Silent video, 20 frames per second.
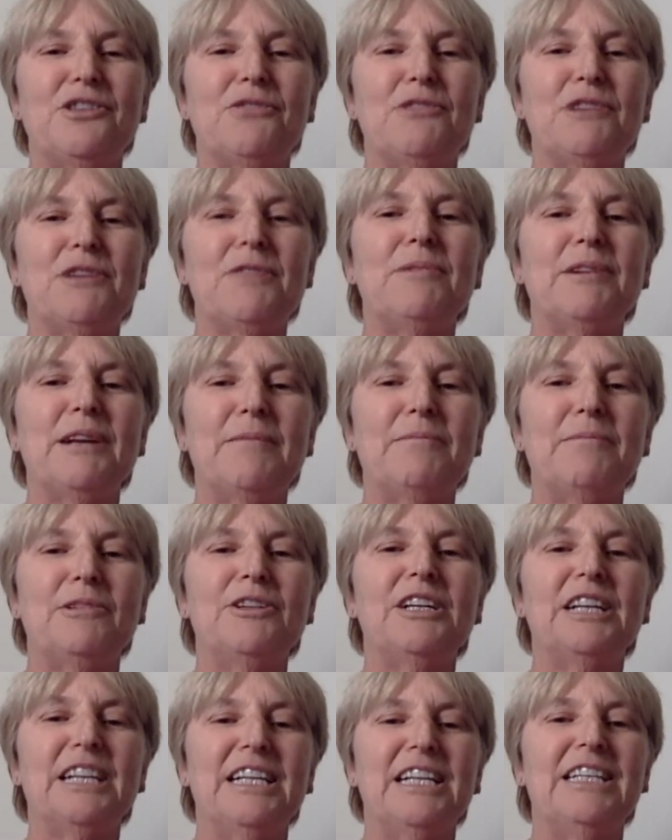III, but I'm
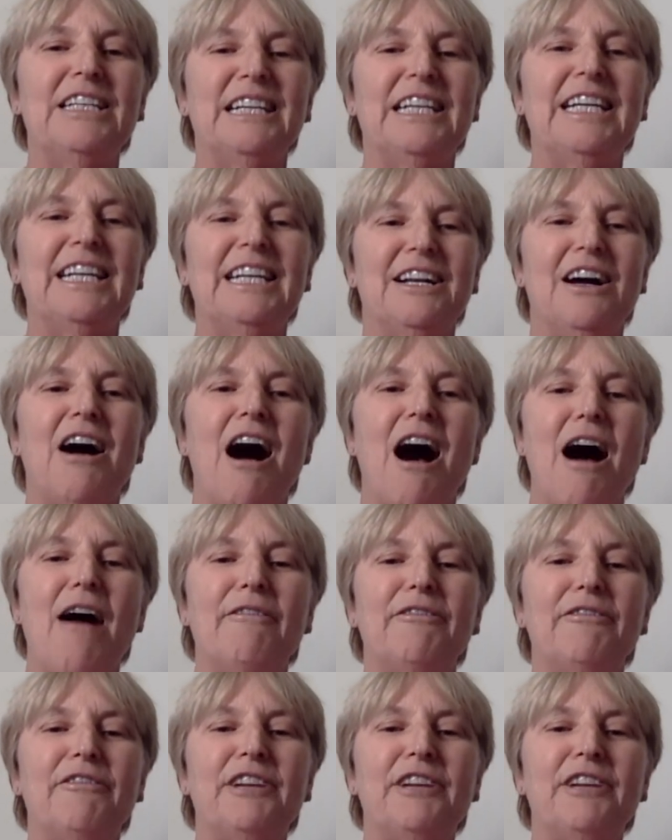looking to get off.